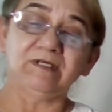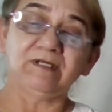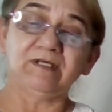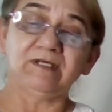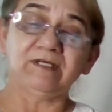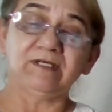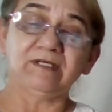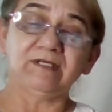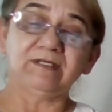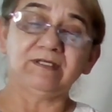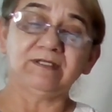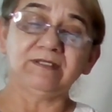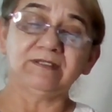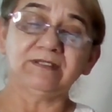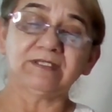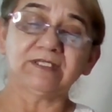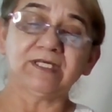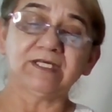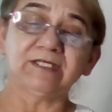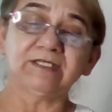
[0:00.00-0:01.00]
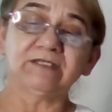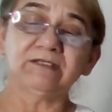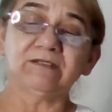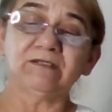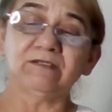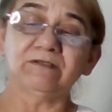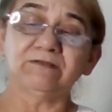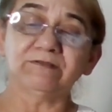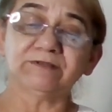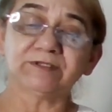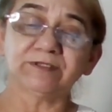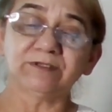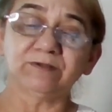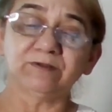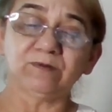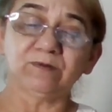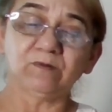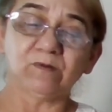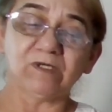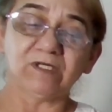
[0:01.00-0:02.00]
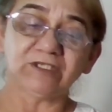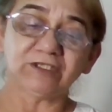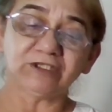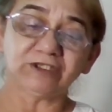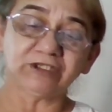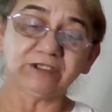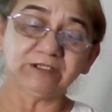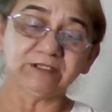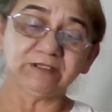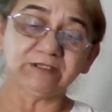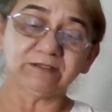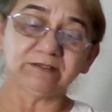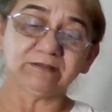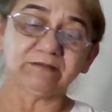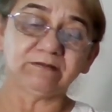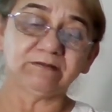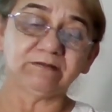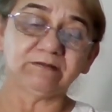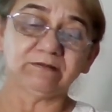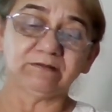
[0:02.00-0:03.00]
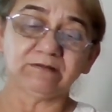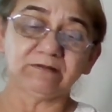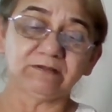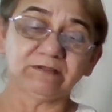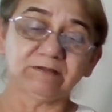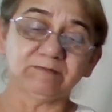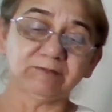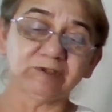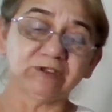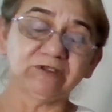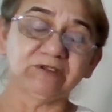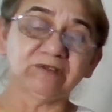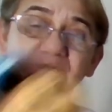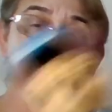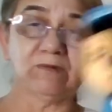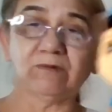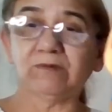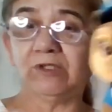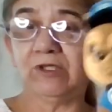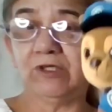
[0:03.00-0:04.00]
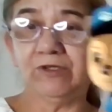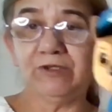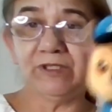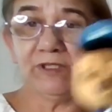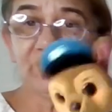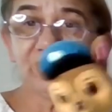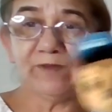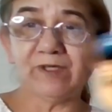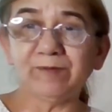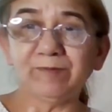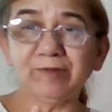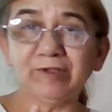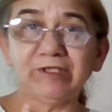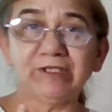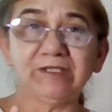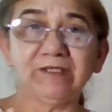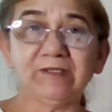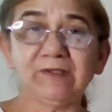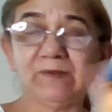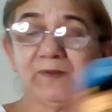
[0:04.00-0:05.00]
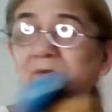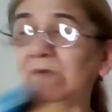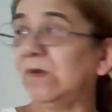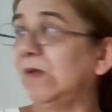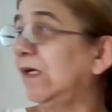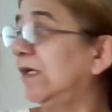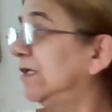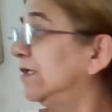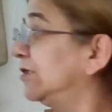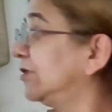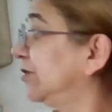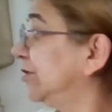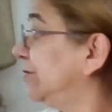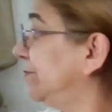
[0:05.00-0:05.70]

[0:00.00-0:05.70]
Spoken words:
And I could also wash it. I'm sure it won't hurt if I put it in the wash.